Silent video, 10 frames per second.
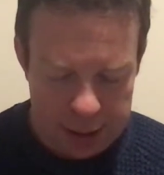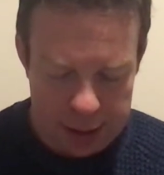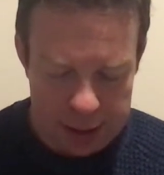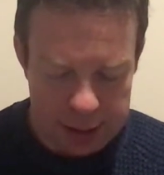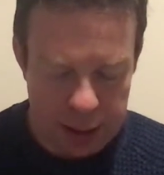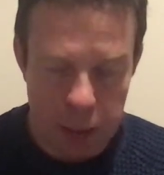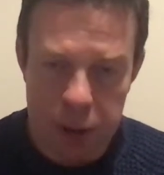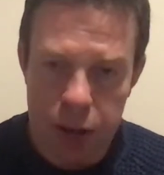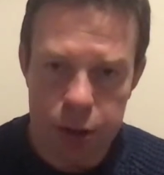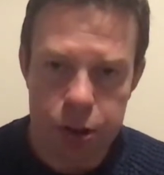uh,
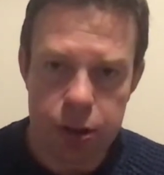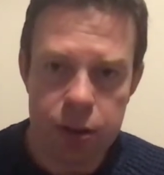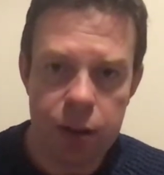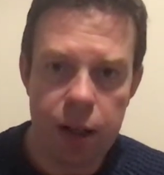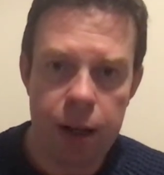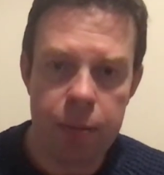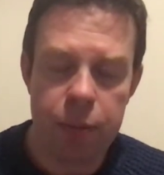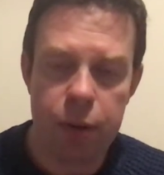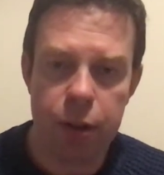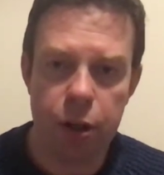Asclepios,
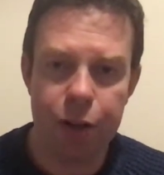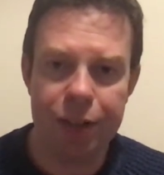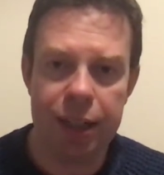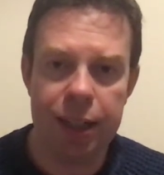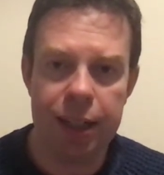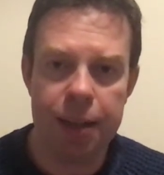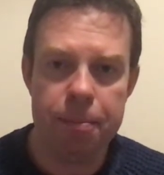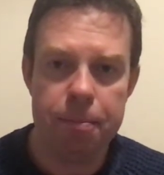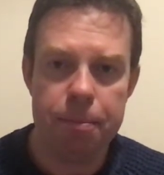um, the god of healing,